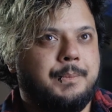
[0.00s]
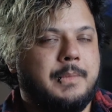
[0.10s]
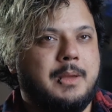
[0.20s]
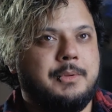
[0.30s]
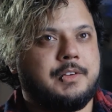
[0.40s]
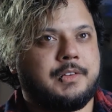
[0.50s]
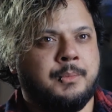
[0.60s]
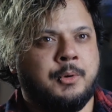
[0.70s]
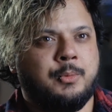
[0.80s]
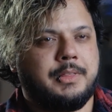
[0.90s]
maybe just
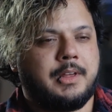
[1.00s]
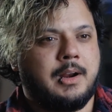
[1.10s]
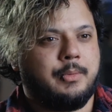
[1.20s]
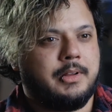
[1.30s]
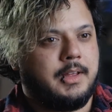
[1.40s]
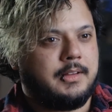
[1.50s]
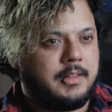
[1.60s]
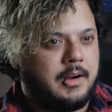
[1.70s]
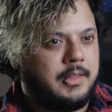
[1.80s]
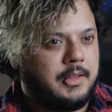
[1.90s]
the moment that I realized
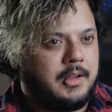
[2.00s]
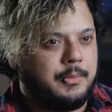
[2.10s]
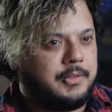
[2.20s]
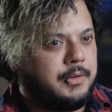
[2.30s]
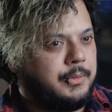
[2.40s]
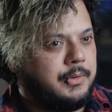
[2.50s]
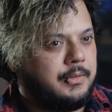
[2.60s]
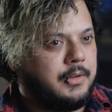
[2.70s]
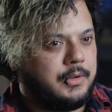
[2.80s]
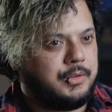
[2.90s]
that I think I was doing
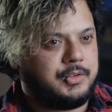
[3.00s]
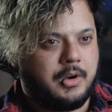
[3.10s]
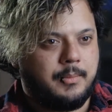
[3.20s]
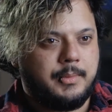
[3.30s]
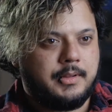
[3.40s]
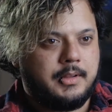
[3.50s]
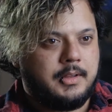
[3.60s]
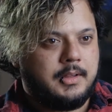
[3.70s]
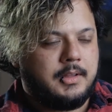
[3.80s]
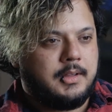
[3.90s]
a good job.
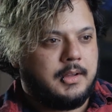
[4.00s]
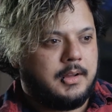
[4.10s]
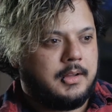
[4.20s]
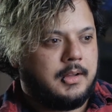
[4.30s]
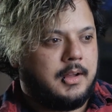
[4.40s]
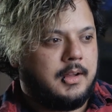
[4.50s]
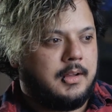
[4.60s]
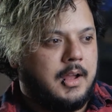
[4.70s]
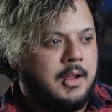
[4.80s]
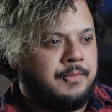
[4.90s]

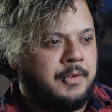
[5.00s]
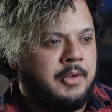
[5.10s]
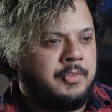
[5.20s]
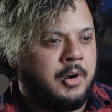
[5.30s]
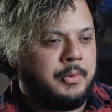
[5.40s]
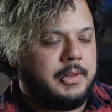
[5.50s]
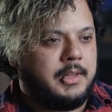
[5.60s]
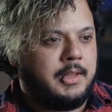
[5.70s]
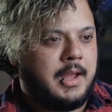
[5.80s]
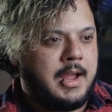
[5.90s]
I've not
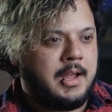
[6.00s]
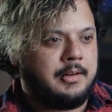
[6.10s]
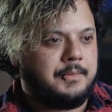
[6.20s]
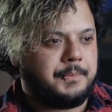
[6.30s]
really had